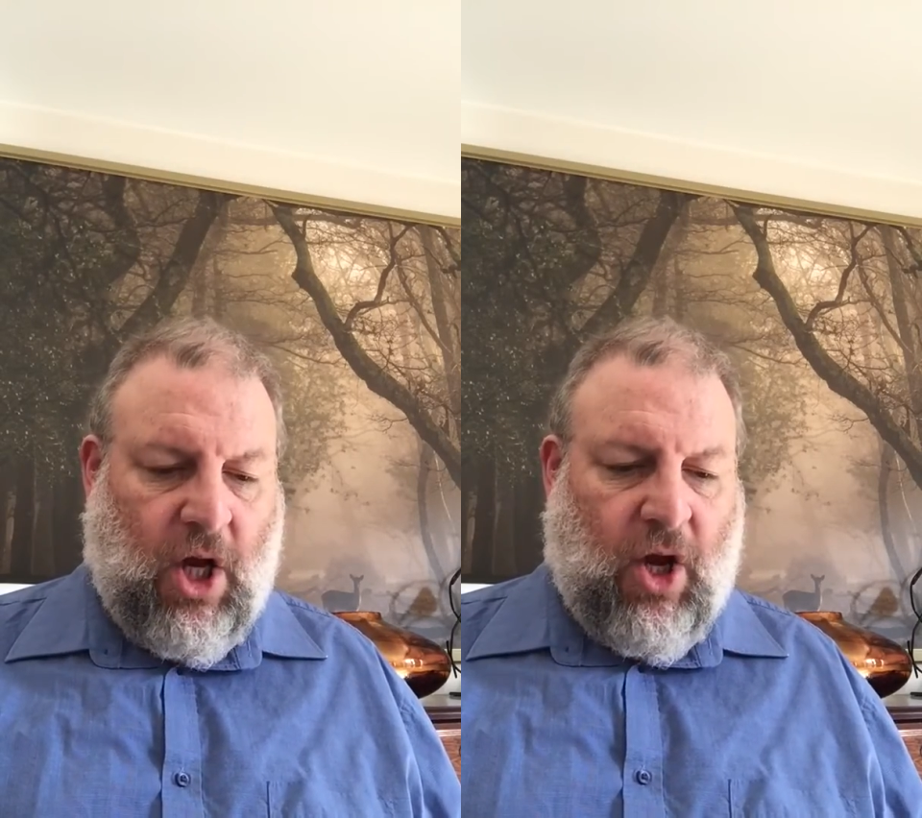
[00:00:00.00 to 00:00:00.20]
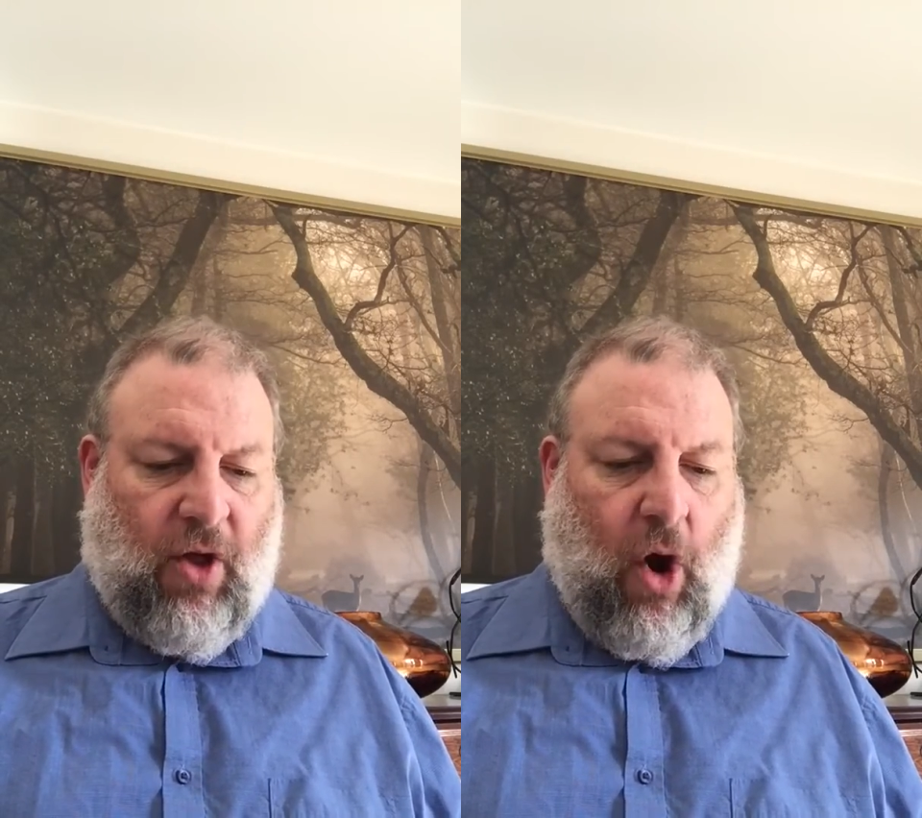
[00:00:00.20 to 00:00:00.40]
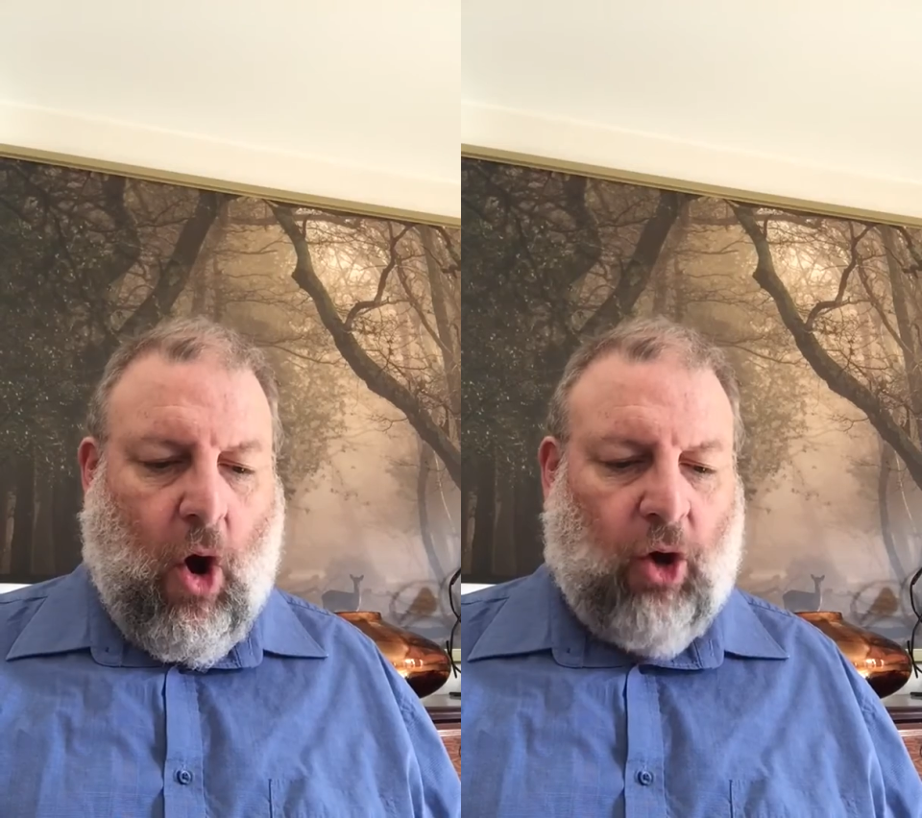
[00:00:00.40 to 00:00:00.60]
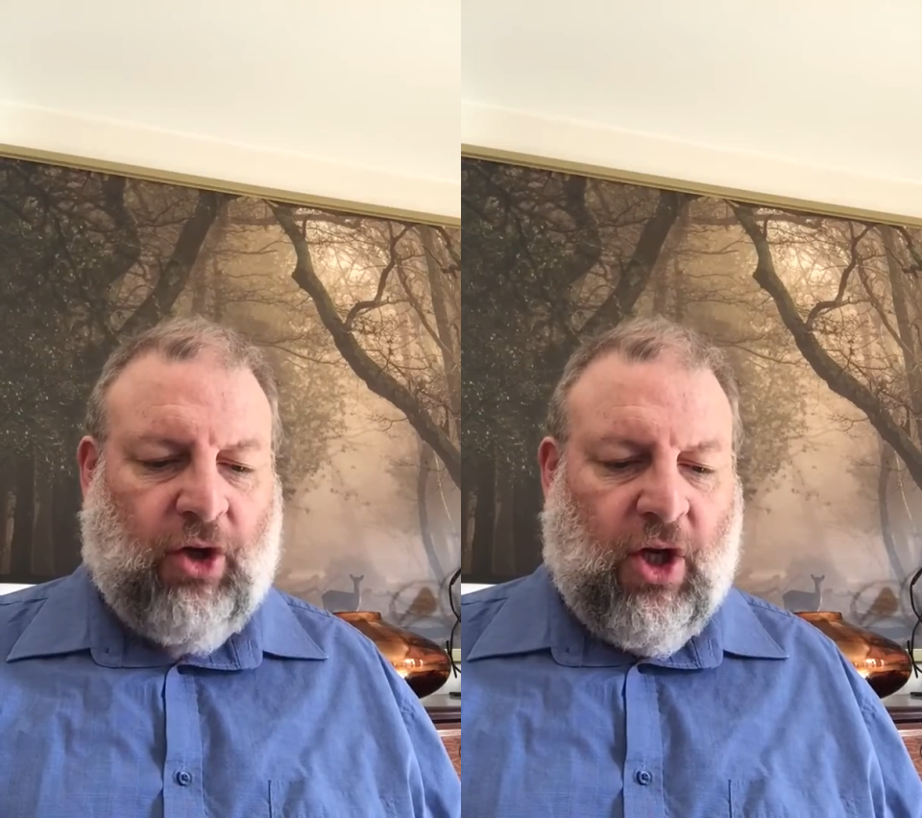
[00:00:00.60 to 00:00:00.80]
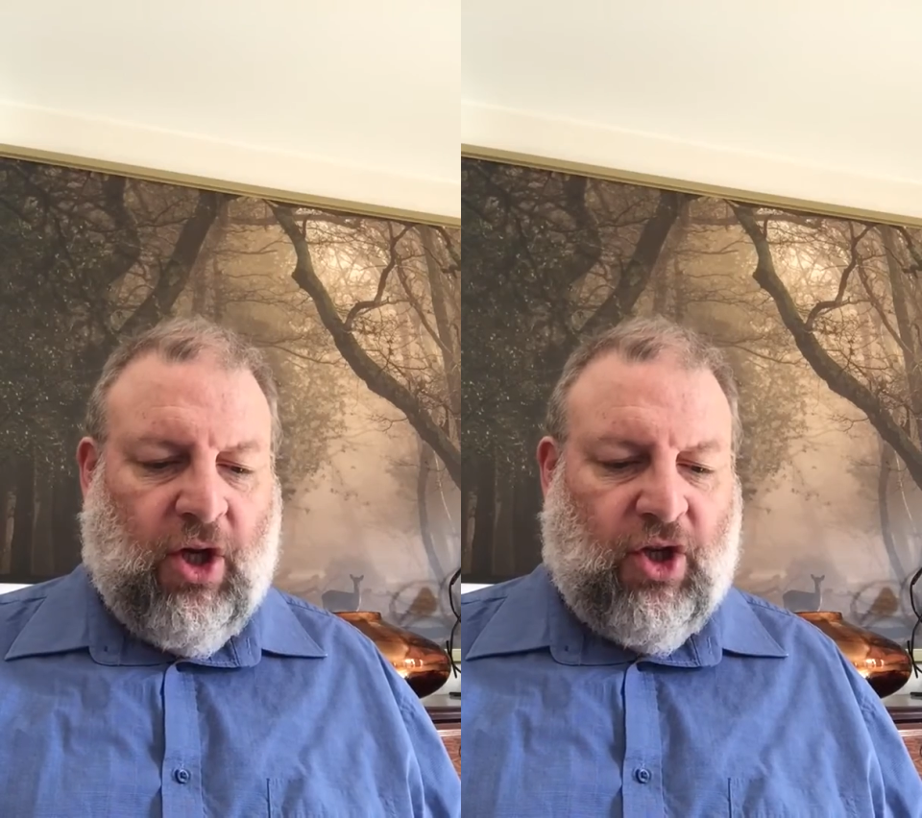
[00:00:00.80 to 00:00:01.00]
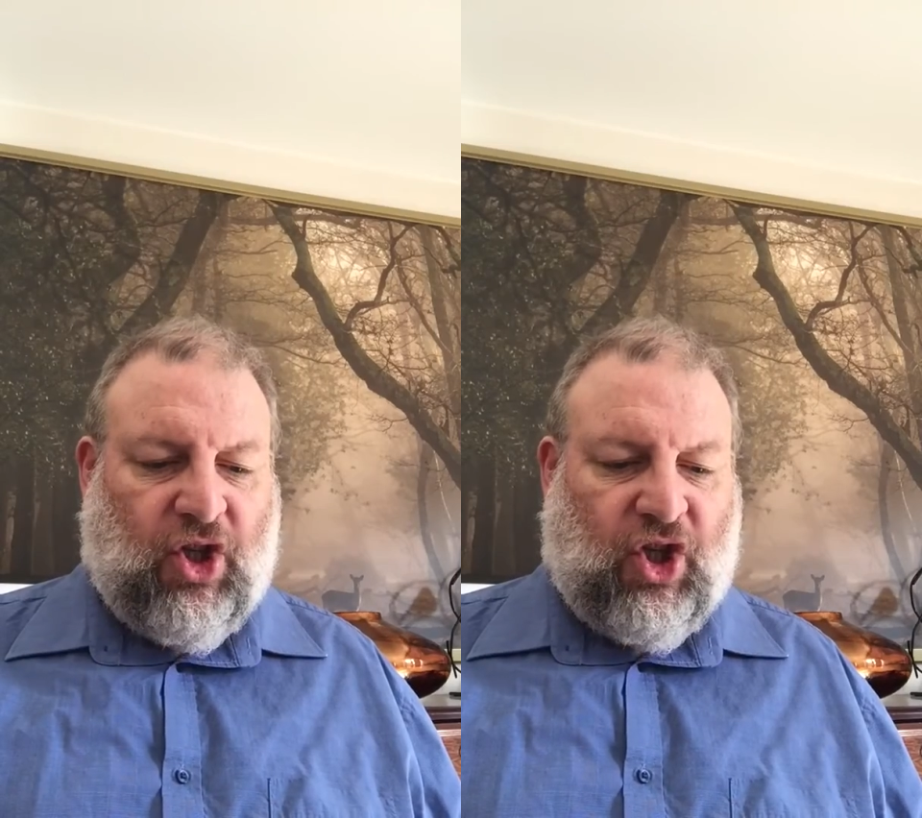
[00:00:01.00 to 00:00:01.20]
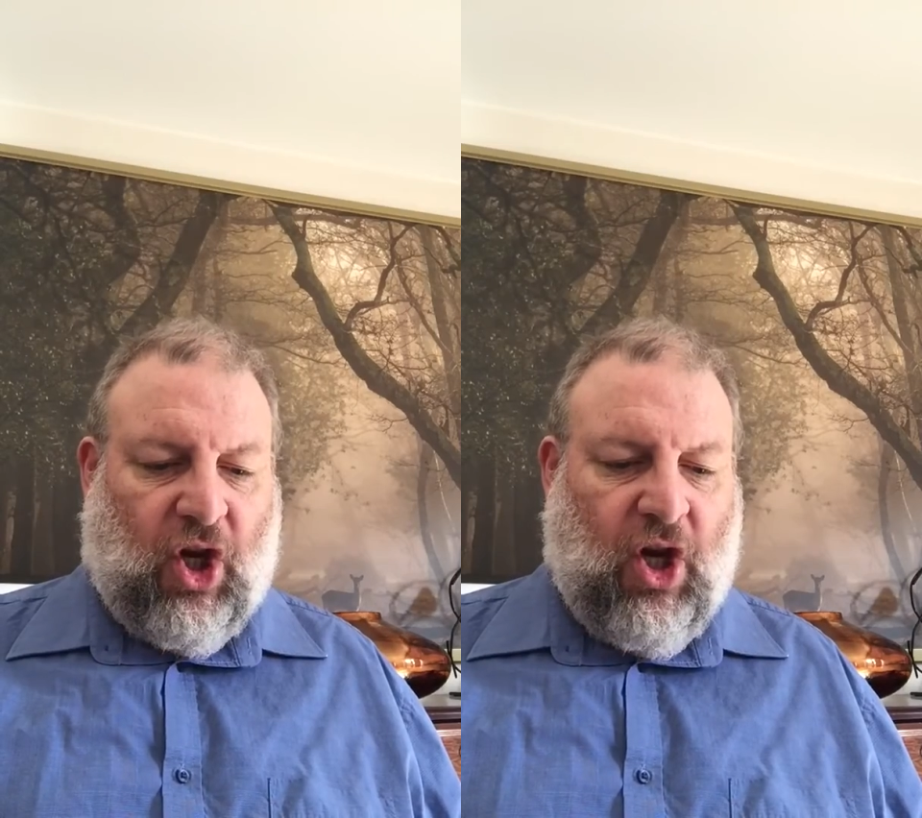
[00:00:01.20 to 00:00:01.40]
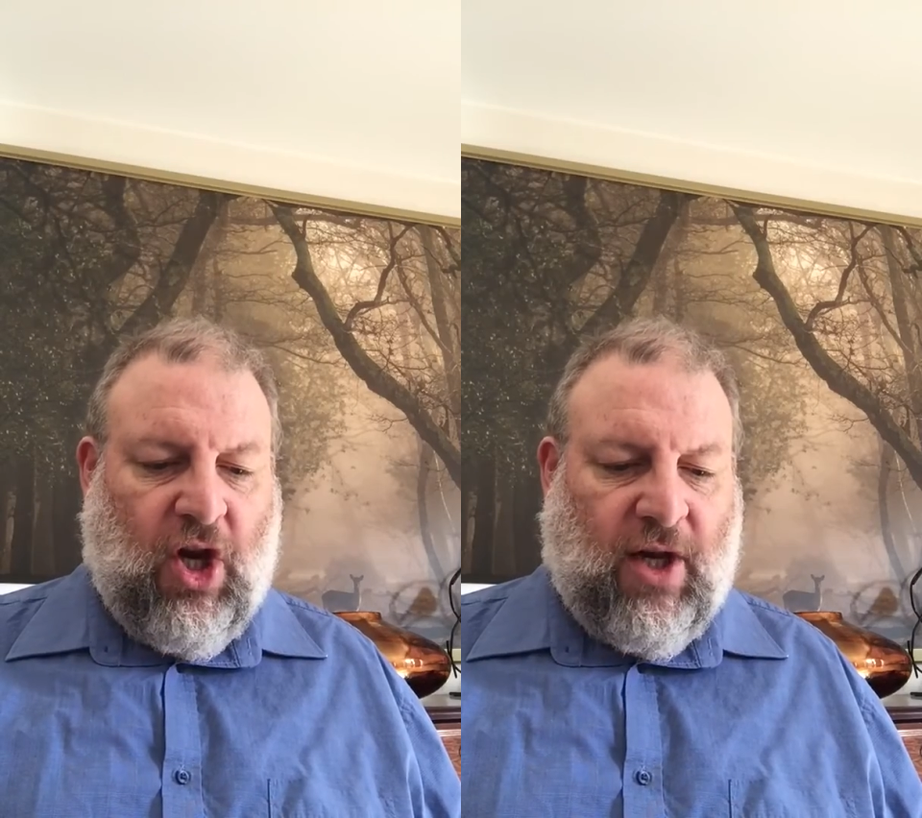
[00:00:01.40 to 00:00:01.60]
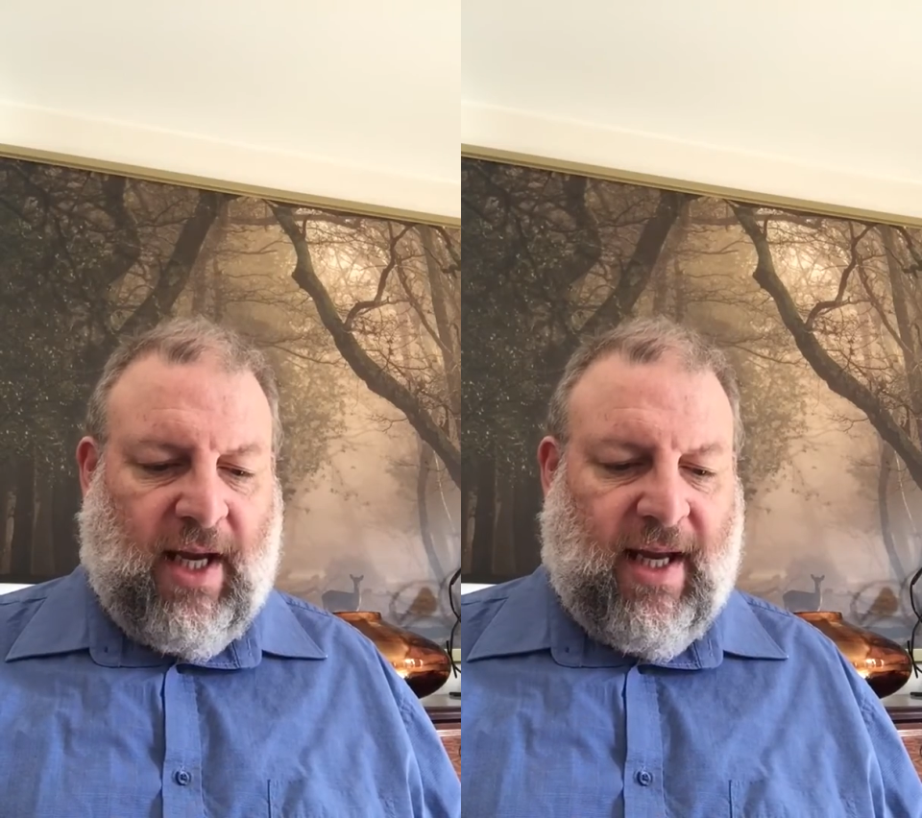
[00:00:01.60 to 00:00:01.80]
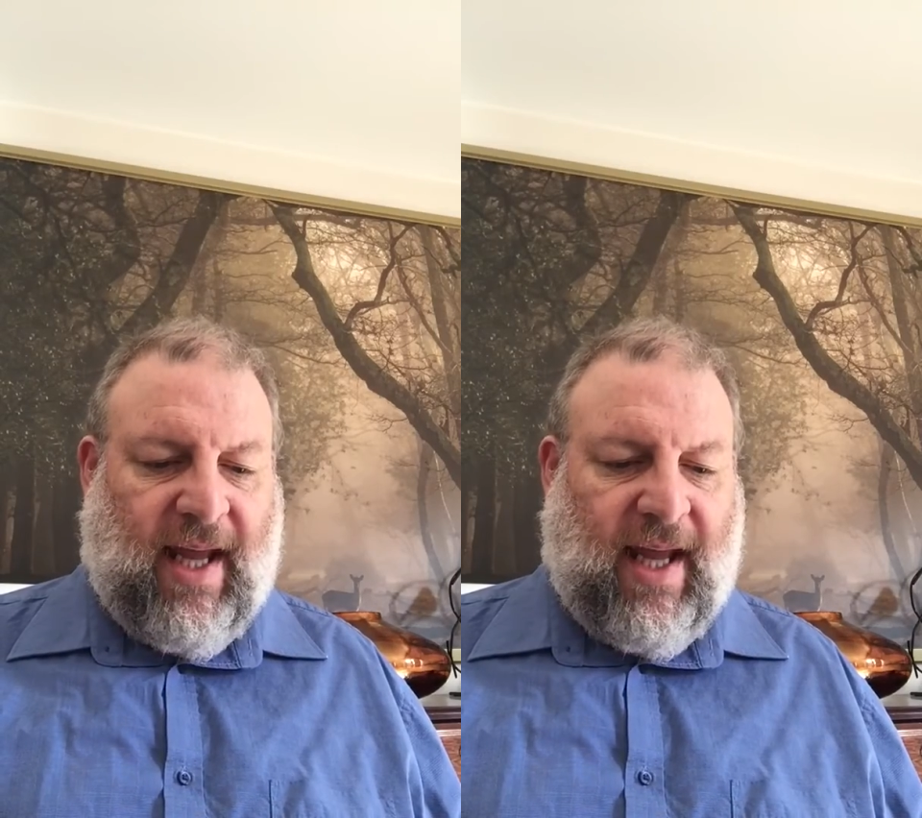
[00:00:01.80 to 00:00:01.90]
The hot, churning